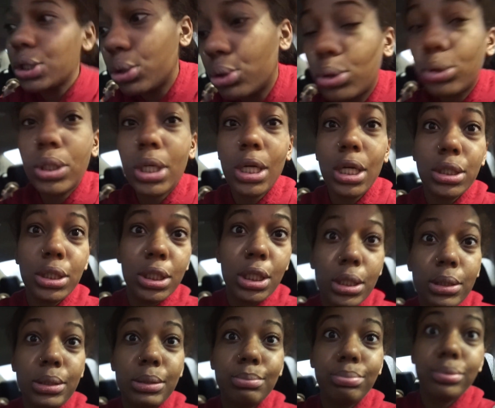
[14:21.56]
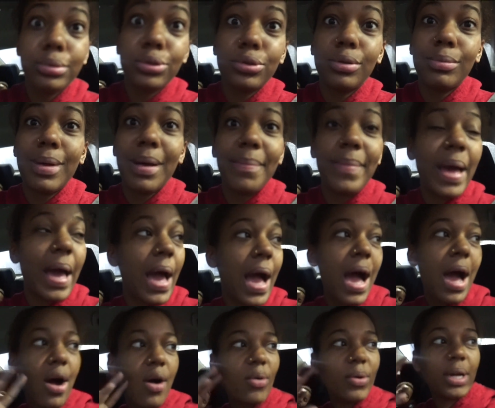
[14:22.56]
a news like I saw in the brew. My bad.
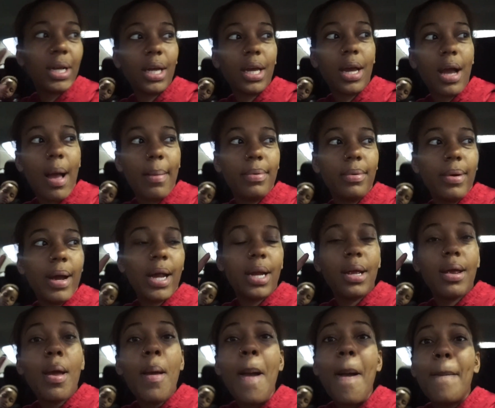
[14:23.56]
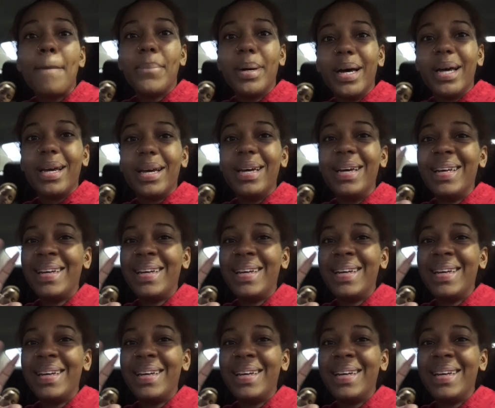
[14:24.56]
I don't want to get copyrighted, but